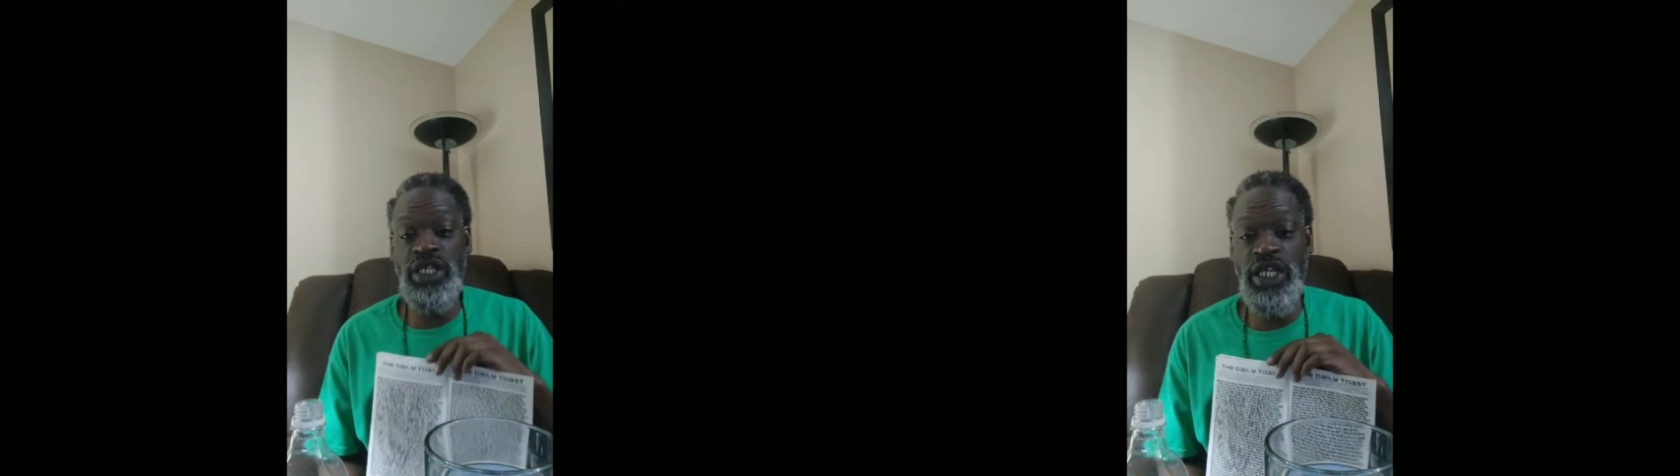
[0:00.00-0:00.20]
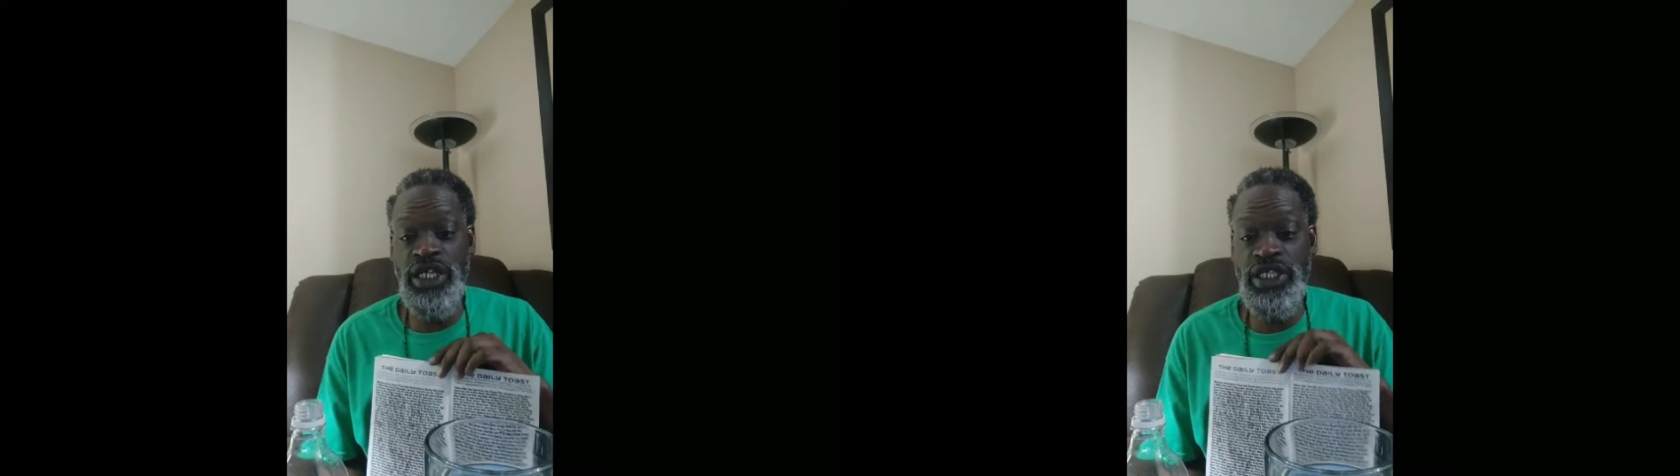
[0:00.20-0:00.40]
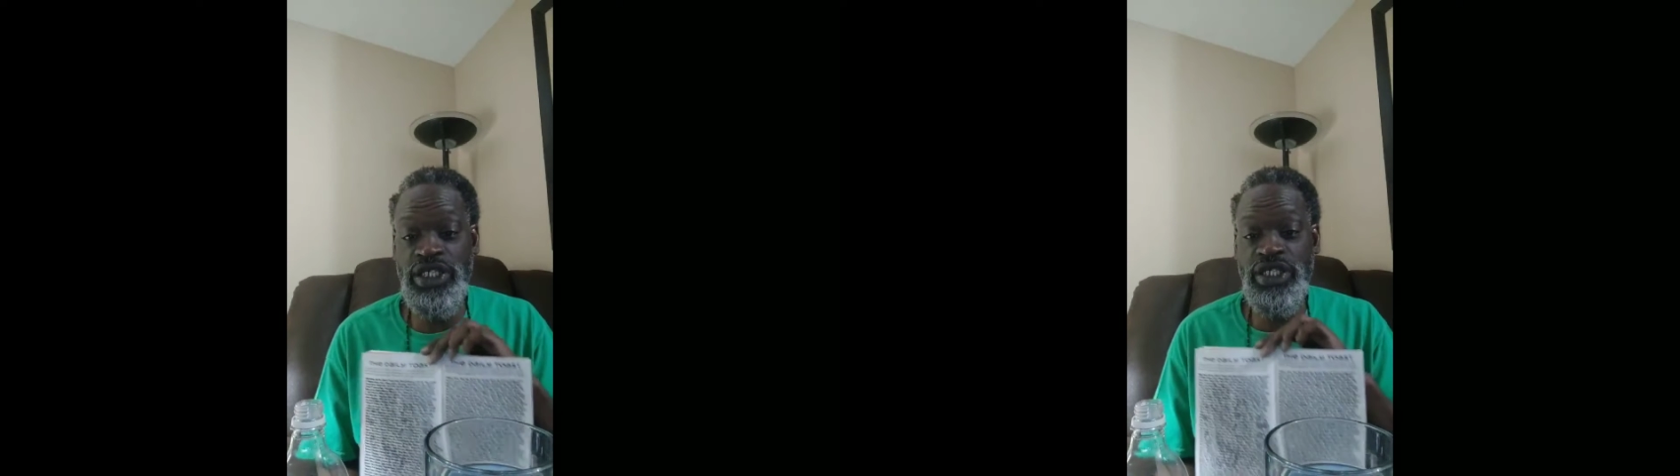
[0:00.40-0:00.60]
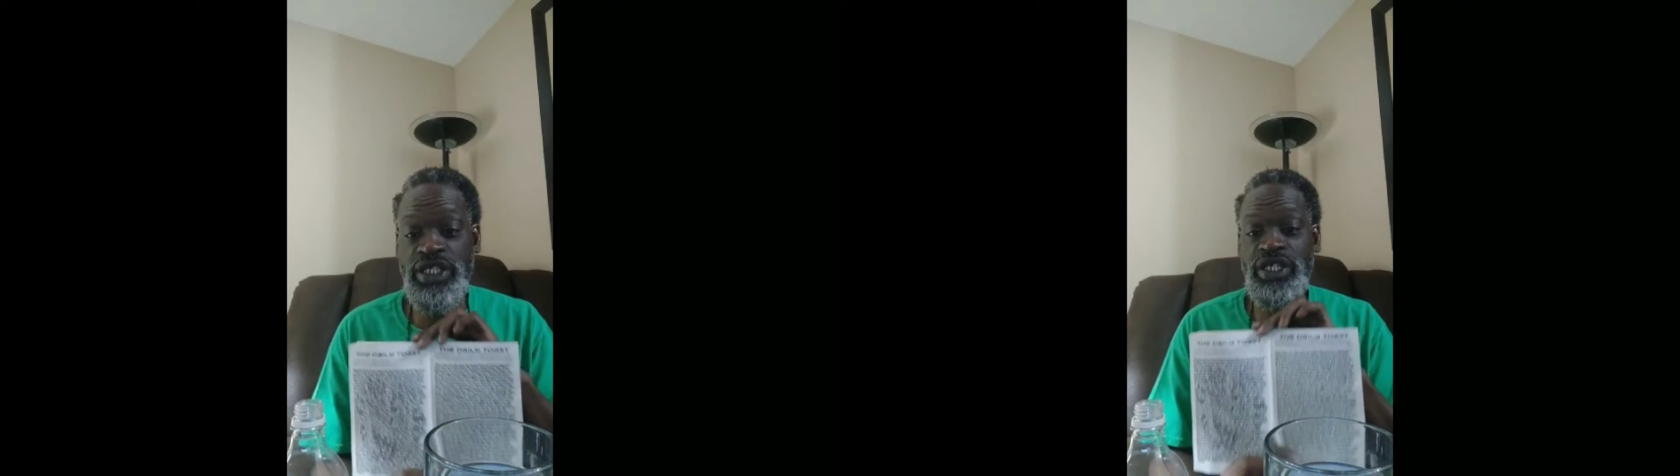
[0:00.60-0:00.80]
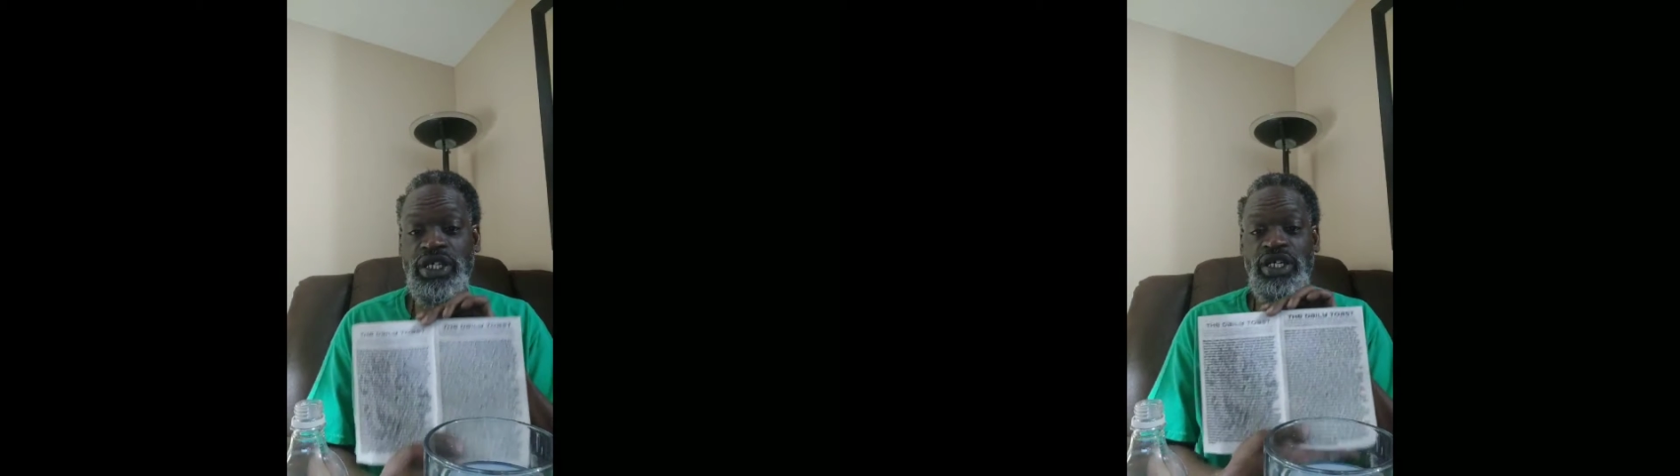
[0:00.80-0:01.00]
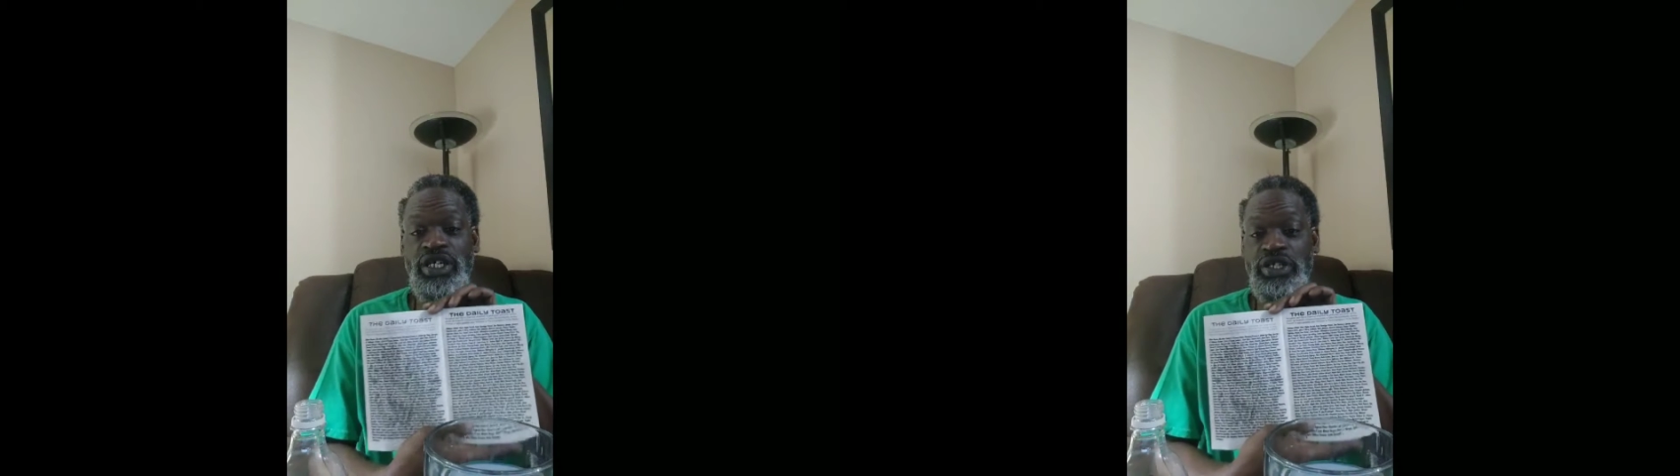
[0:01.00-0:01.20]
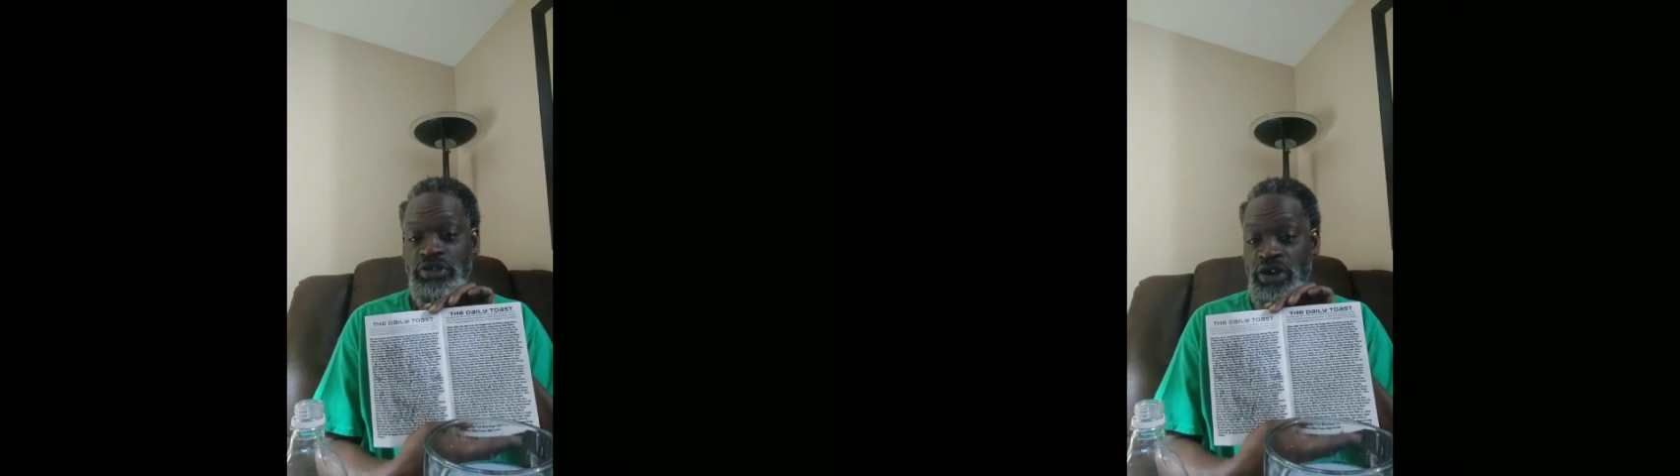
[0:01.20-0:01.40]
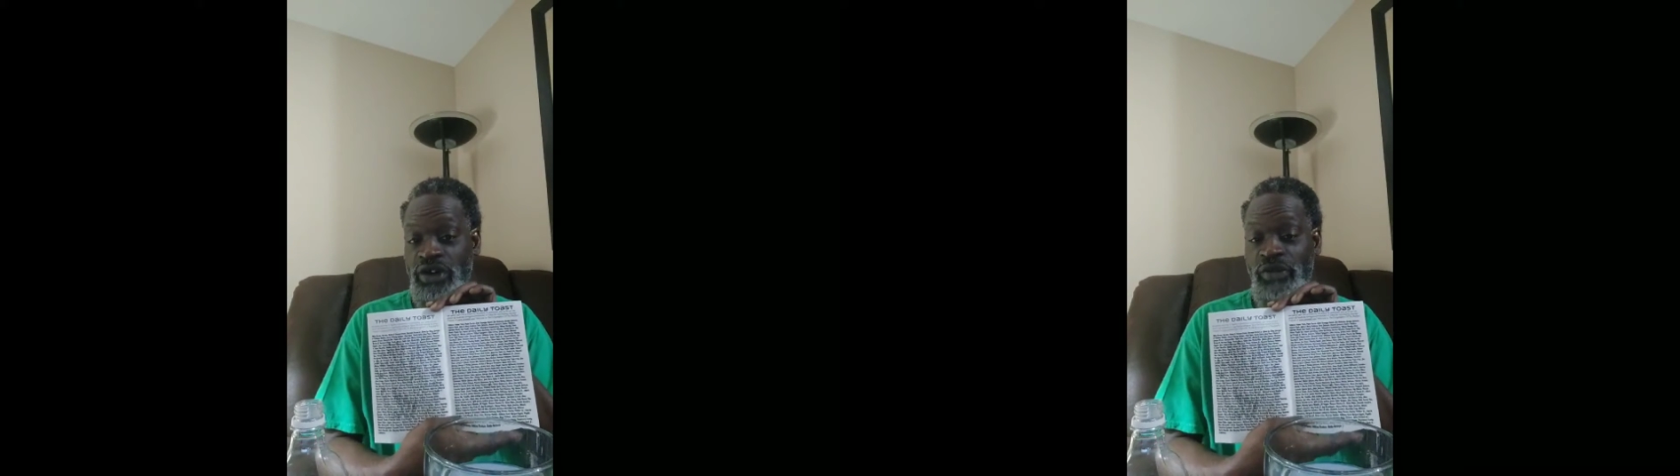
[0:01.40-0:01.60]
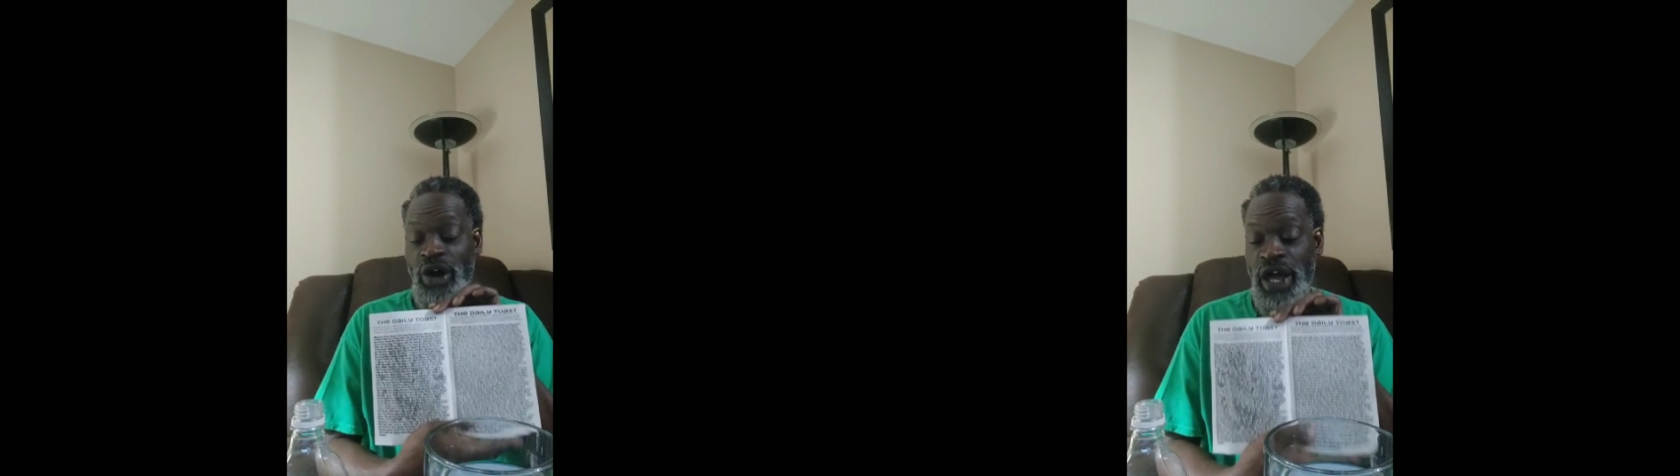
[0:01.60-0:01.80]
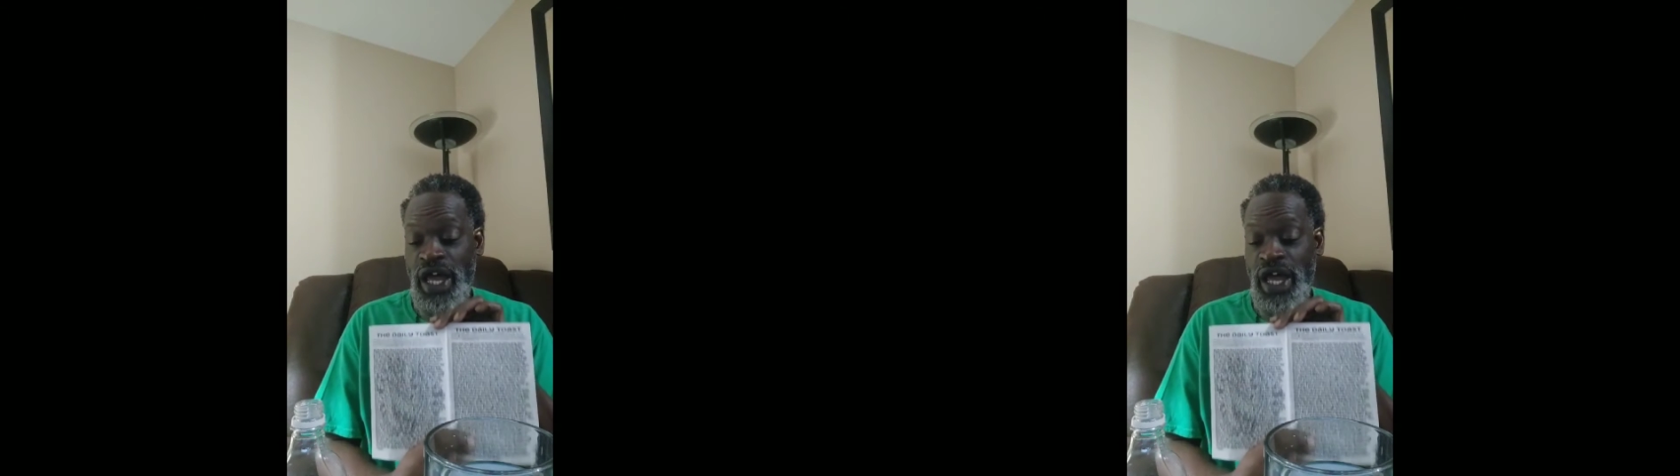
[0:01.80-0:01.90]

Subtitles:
list of our